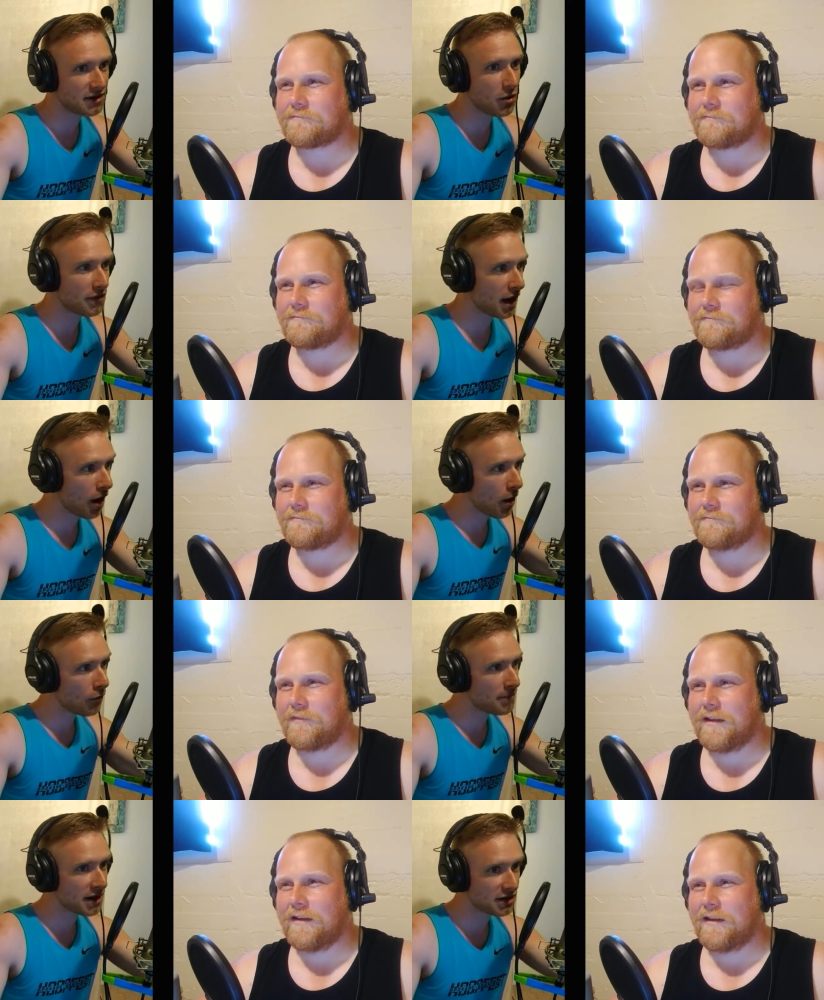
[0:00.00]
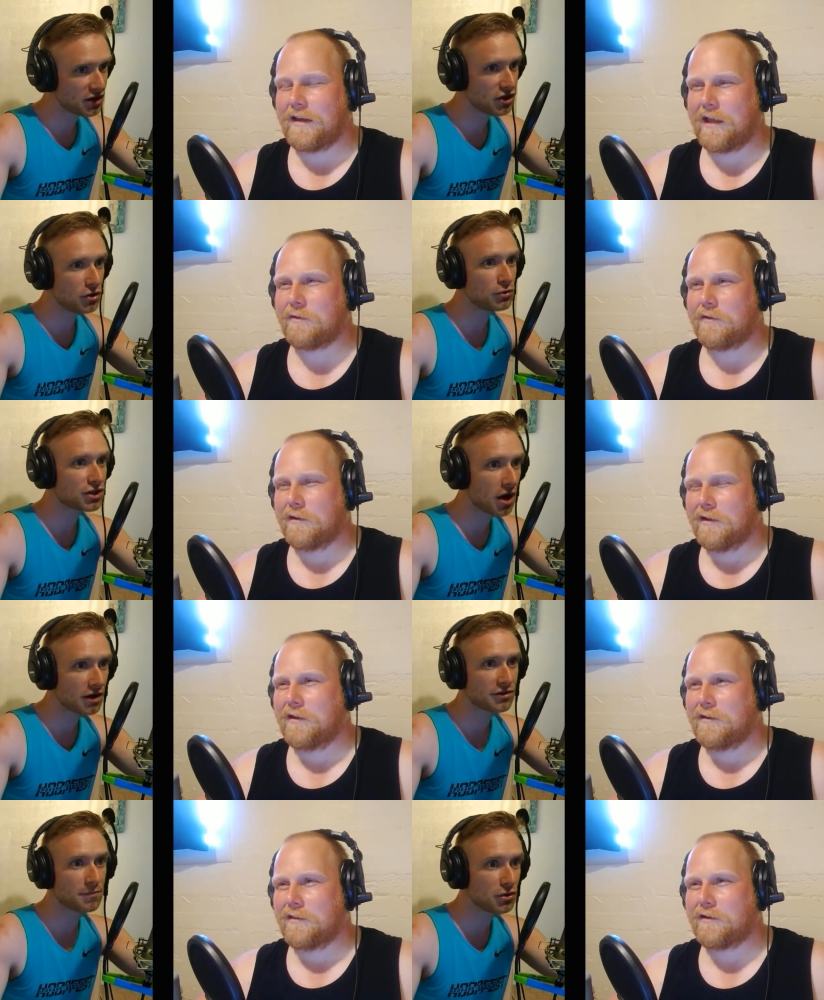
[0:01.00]
Speaker 1: to know, and they all made huge and
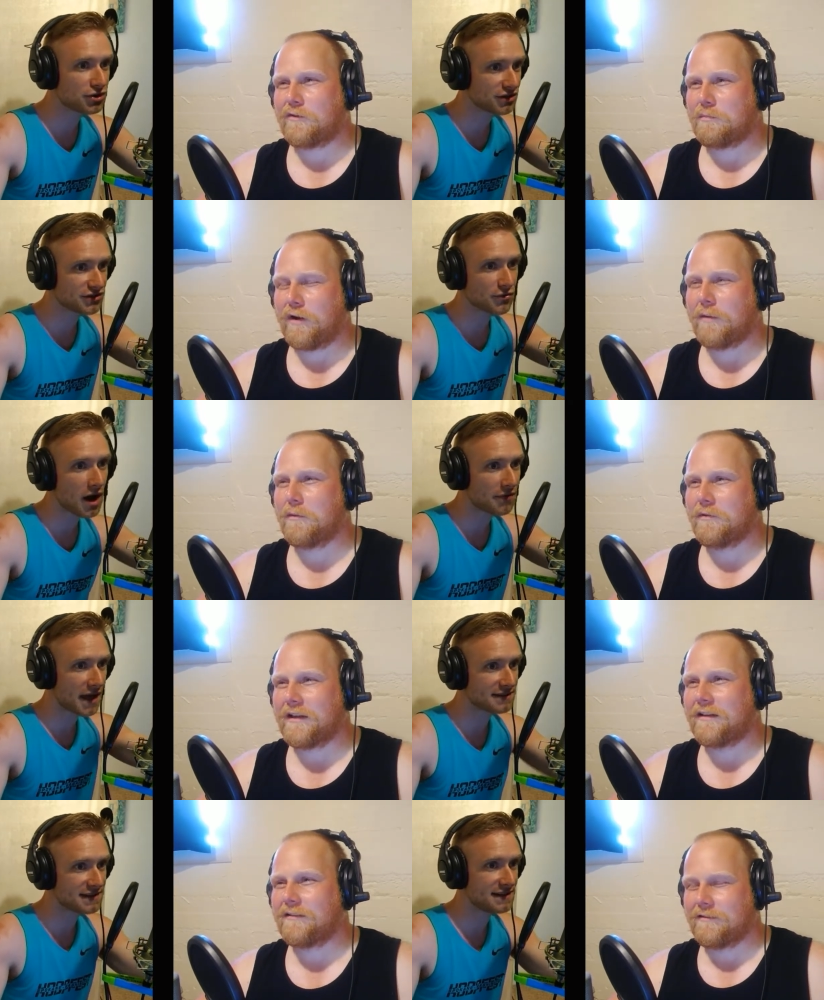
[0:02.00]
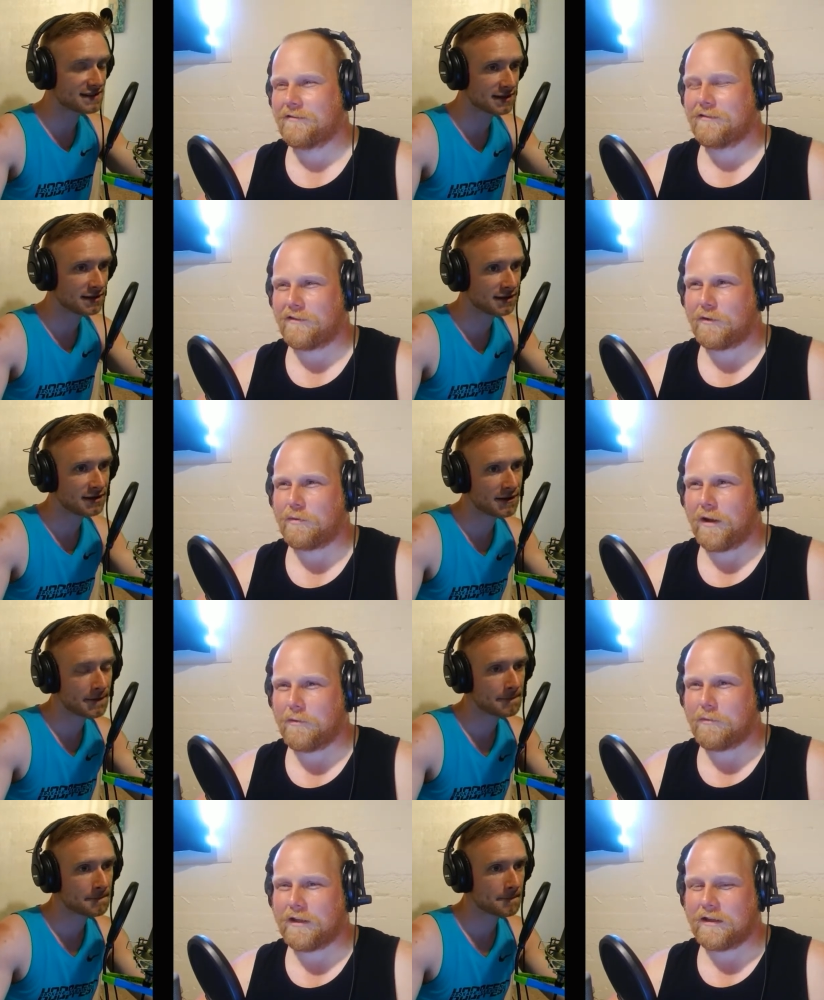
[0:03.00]
contributions probably, throughout that season.
Speaker 2: They're
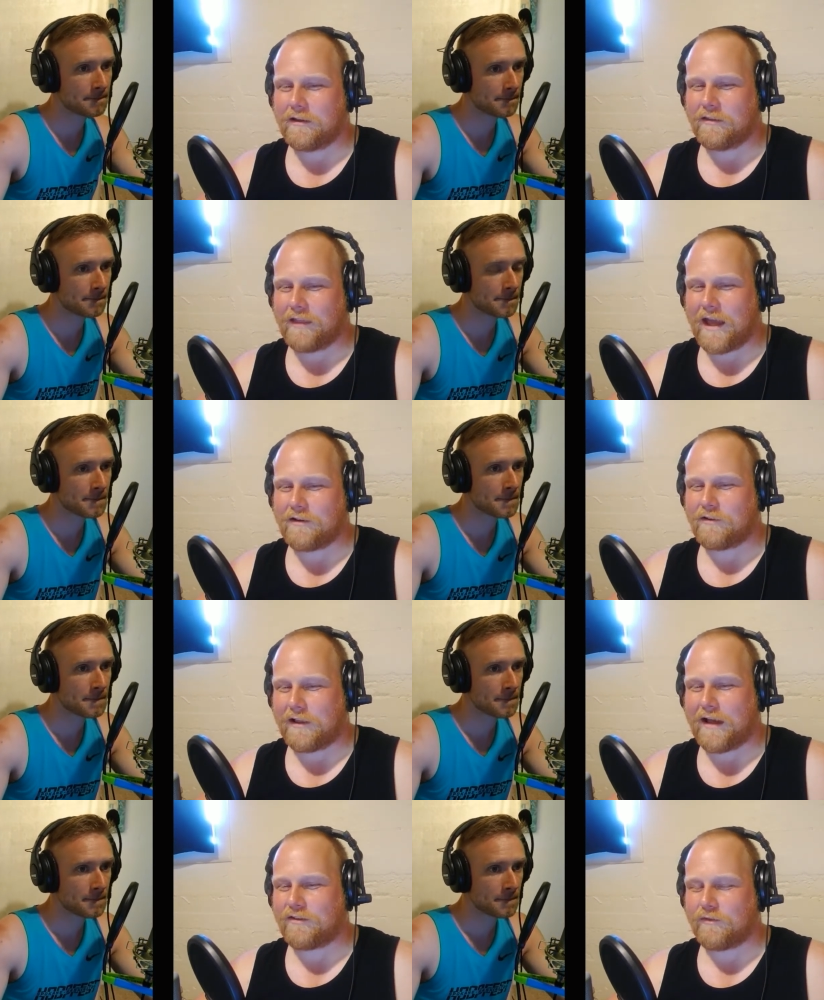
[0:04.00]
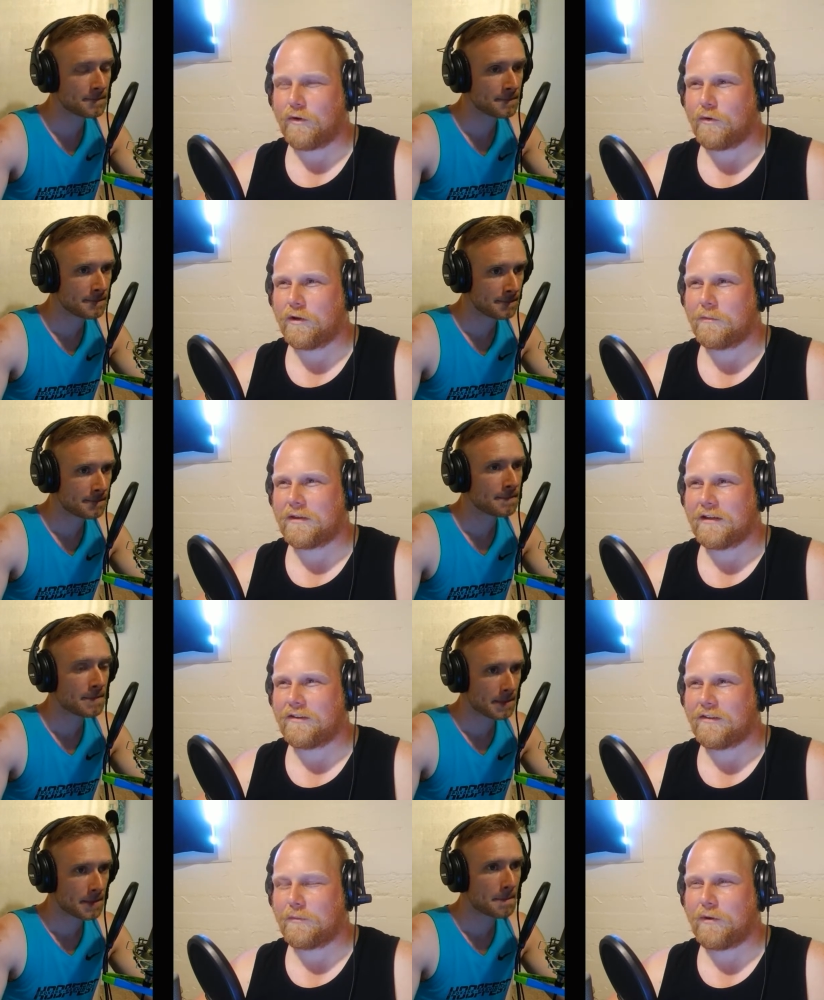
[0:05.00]
probably that class of Hoquiam
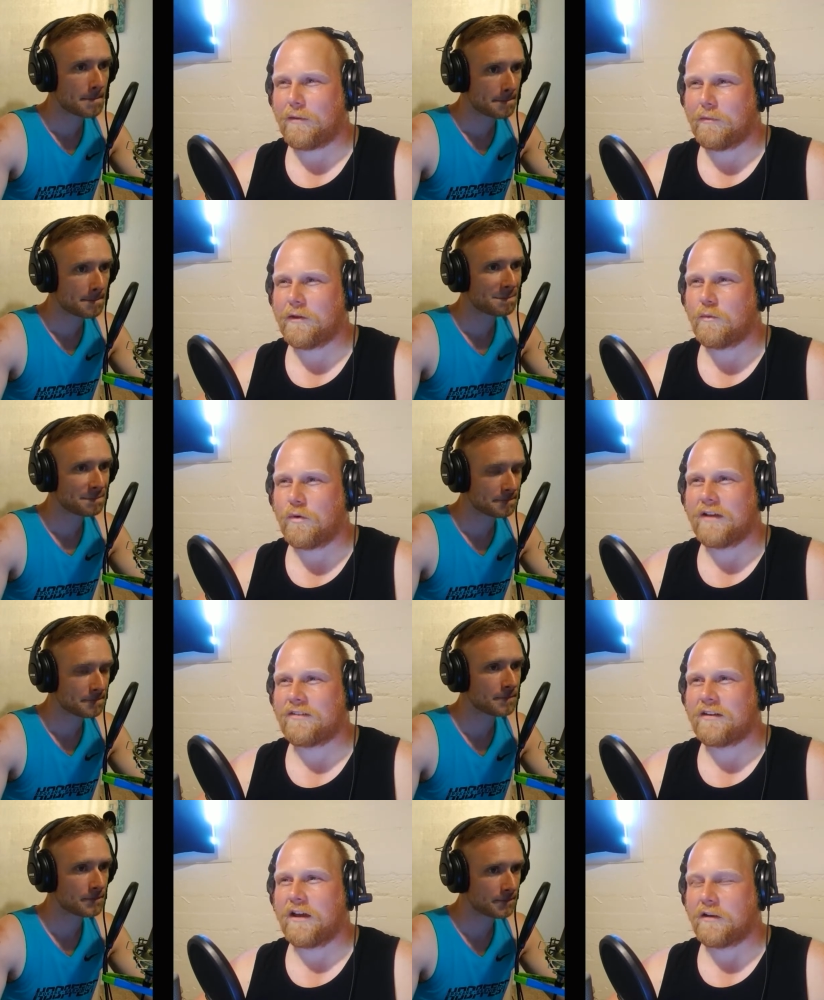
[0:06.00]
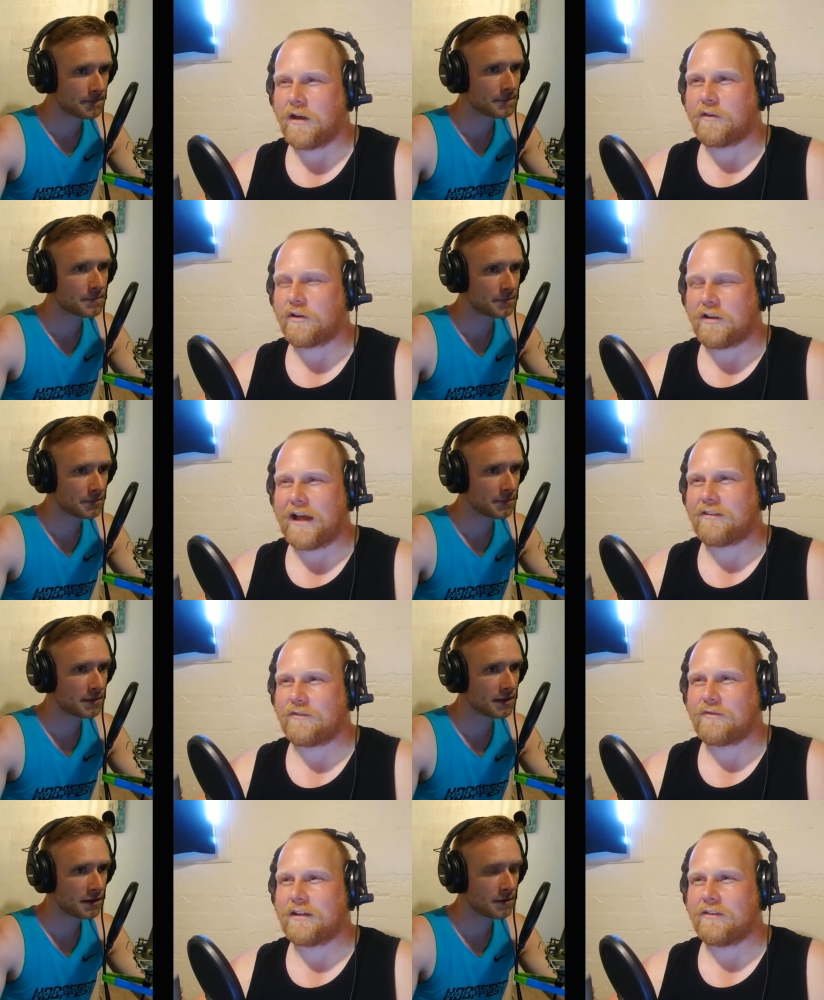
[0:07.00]
kids. There probably wasn't another class
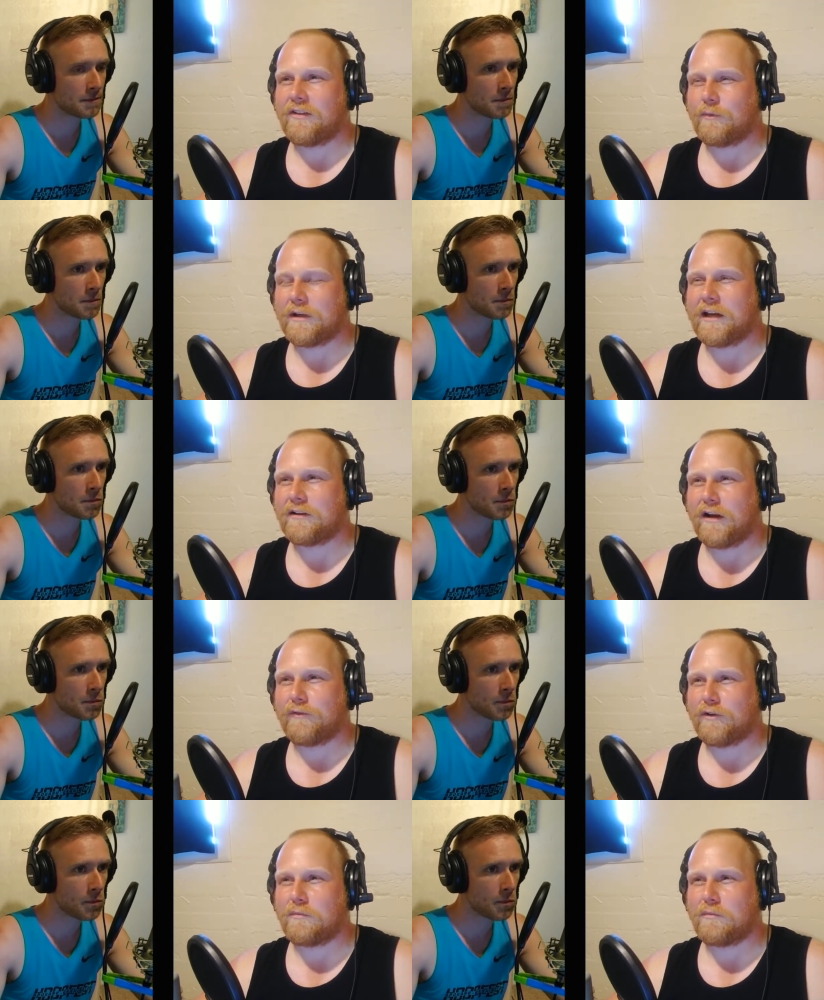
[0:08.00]
of kids that we had covered